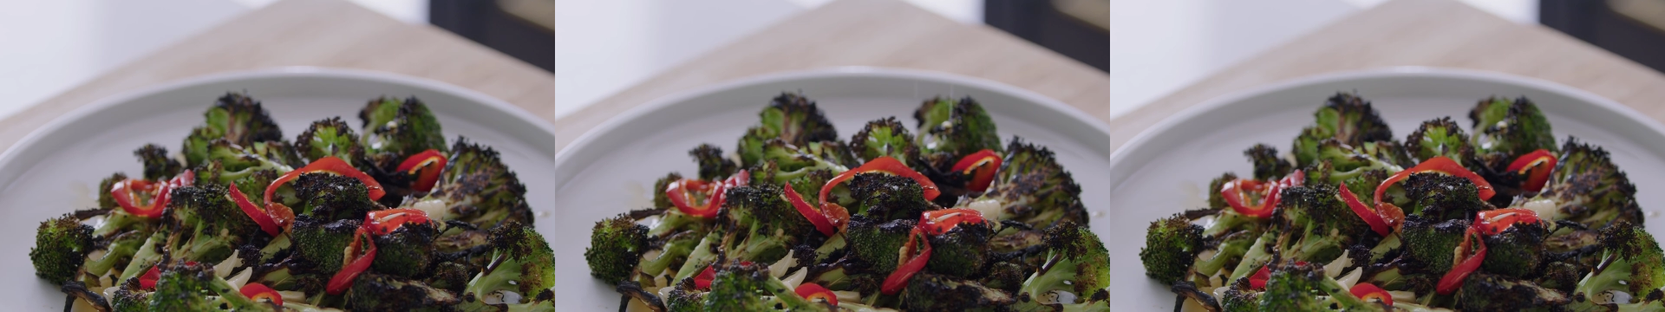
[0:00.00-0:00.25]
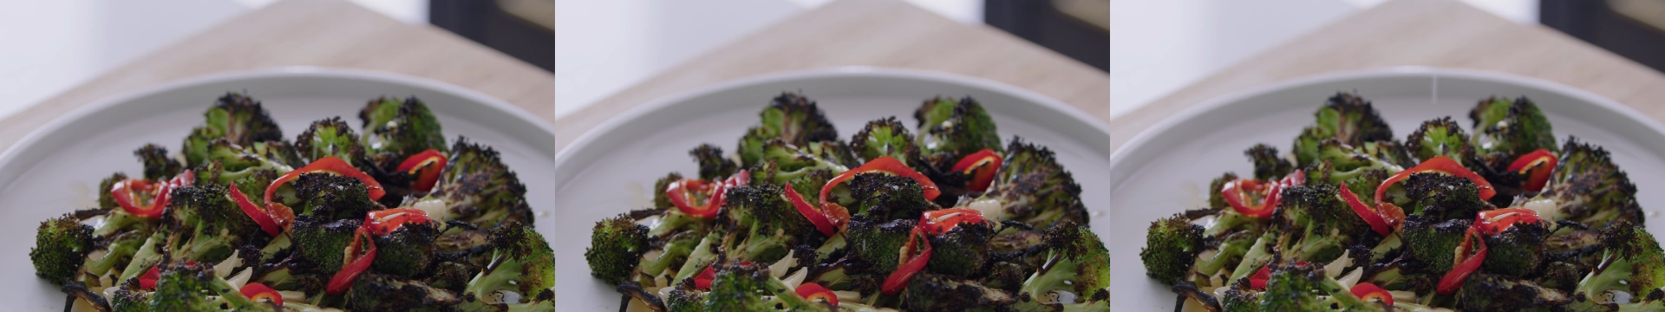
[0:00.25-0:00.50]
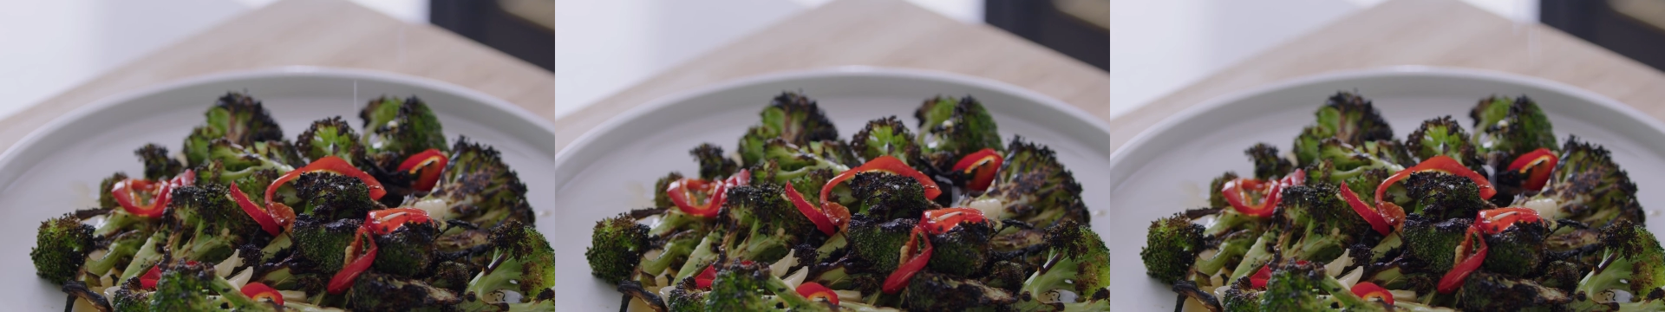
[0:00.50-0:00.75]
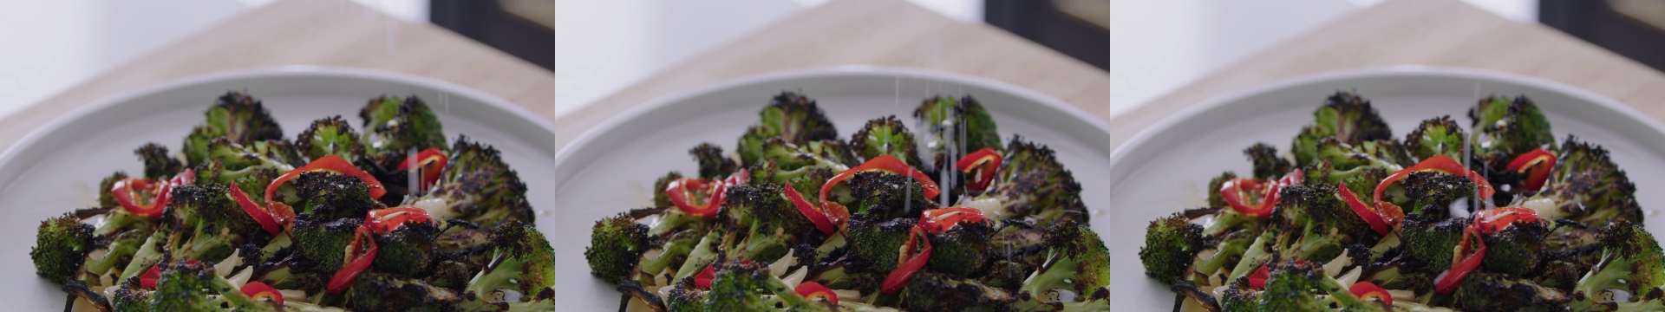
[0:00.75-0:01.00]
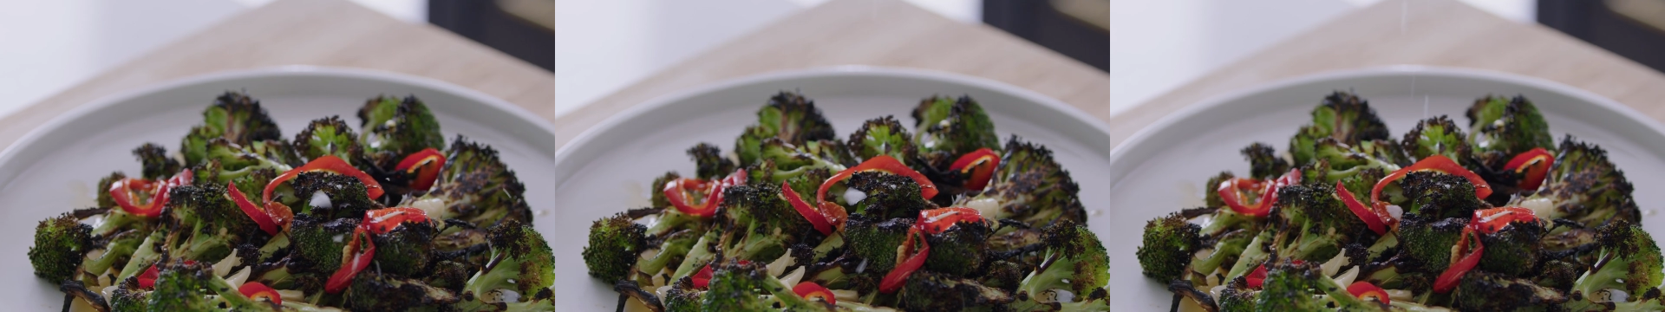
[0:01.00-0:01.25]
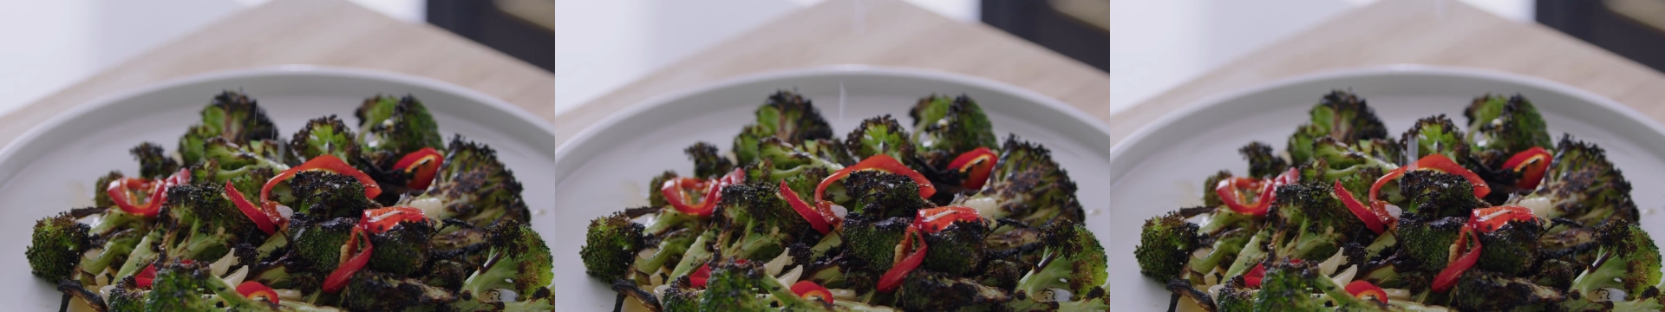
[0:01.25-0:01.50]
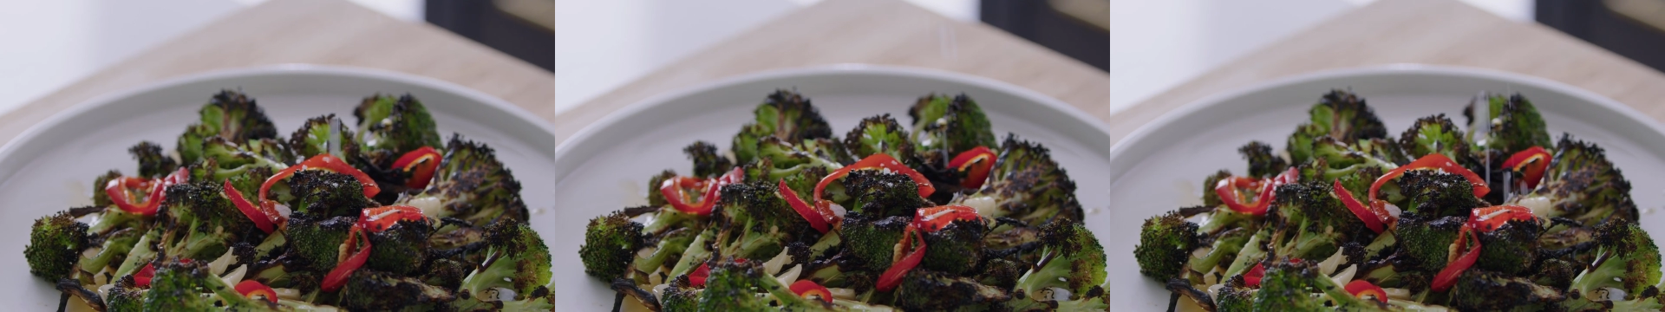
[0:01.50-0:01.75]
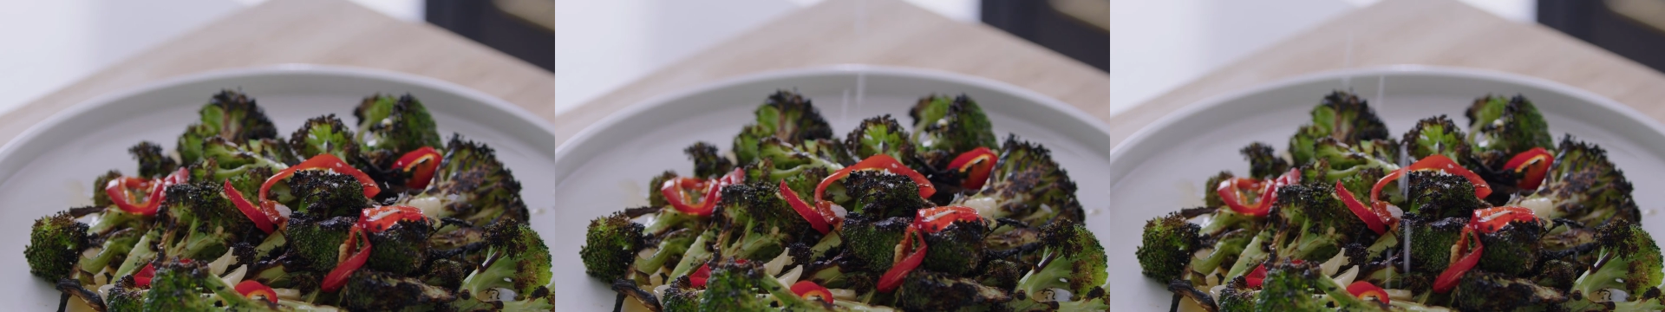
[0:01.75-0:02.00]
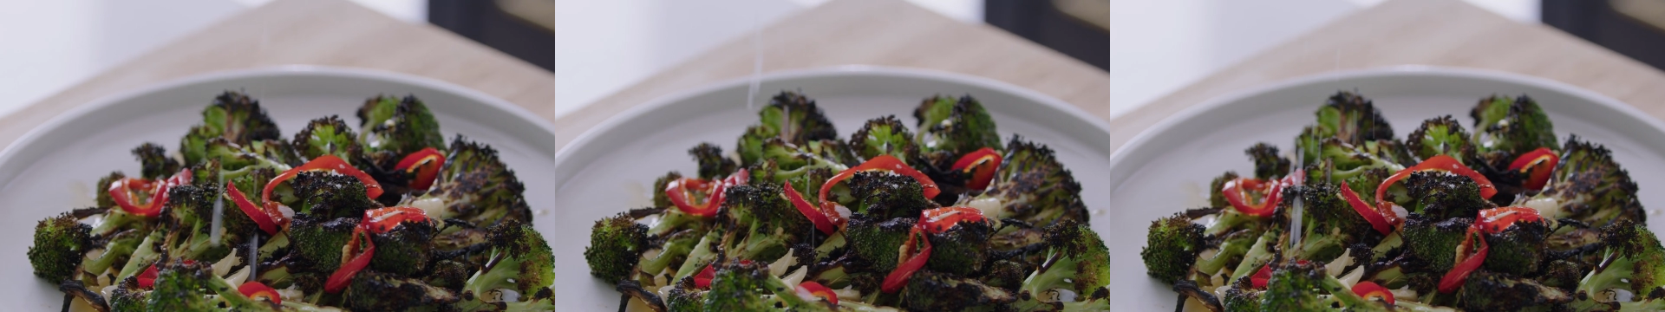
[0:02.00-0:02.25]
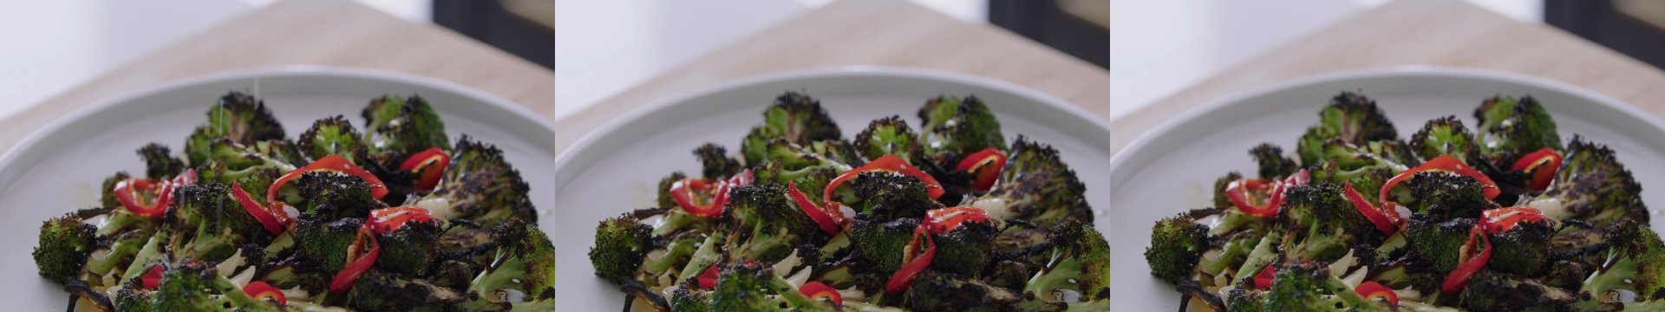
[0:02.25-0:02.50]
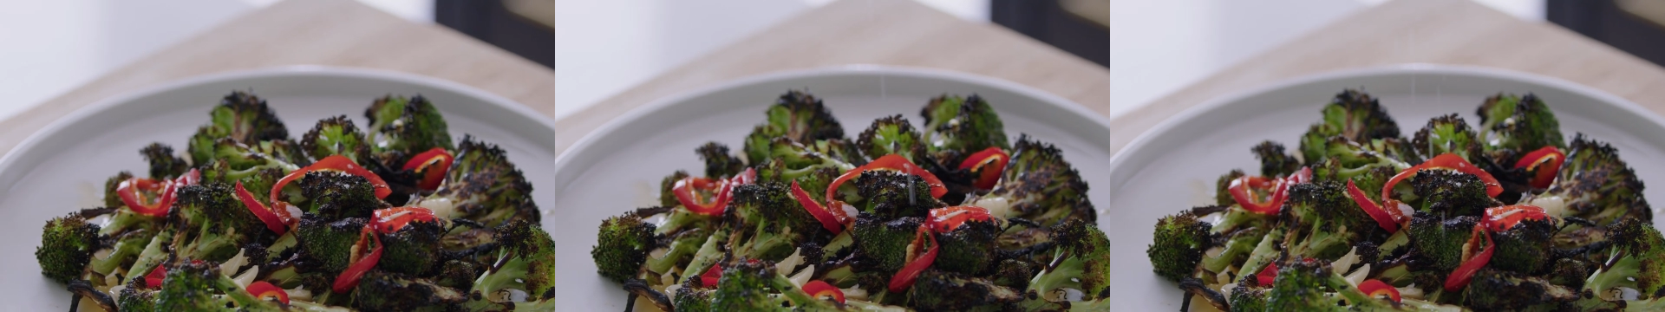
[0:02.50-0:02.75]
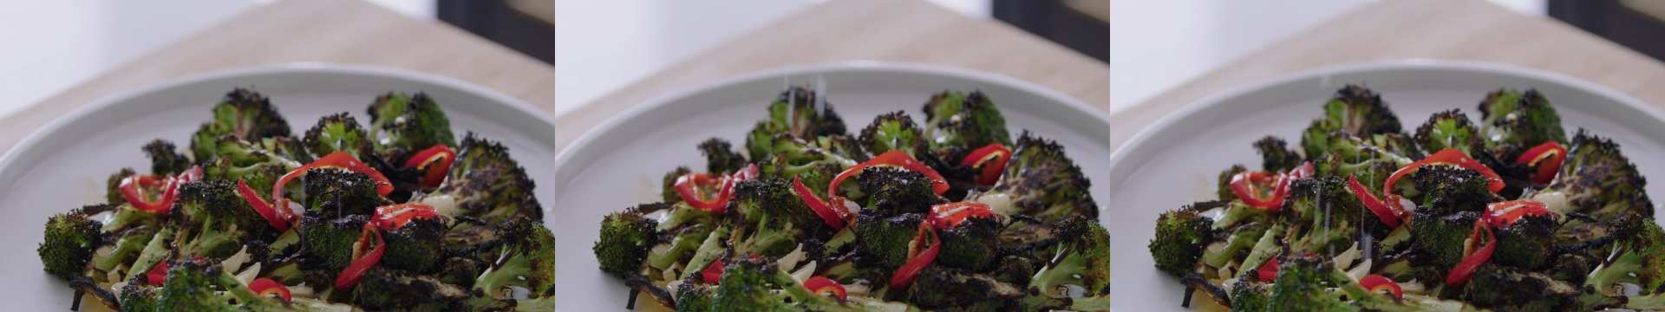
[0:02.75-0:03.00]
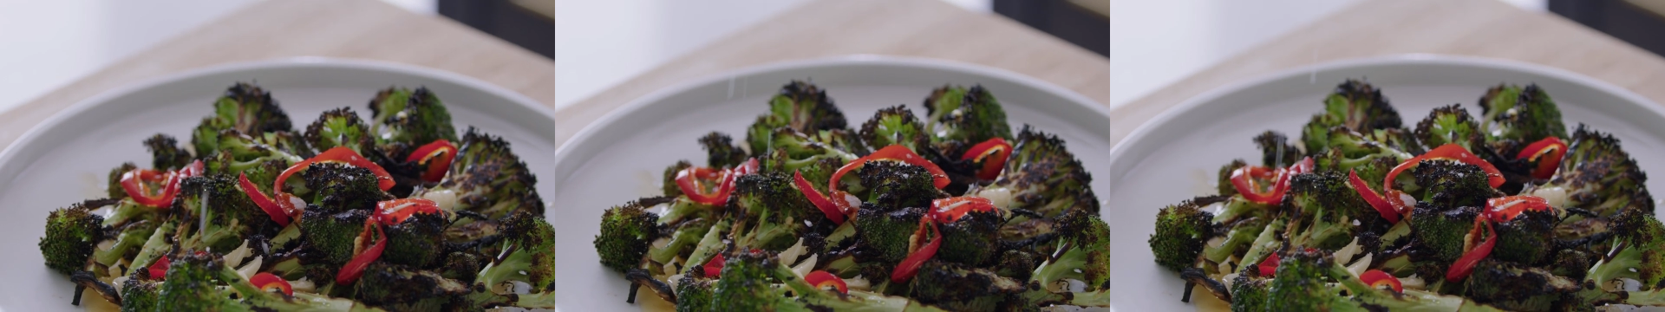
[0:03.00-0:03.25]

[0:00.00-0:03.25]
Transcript: [unreadable: no face in view]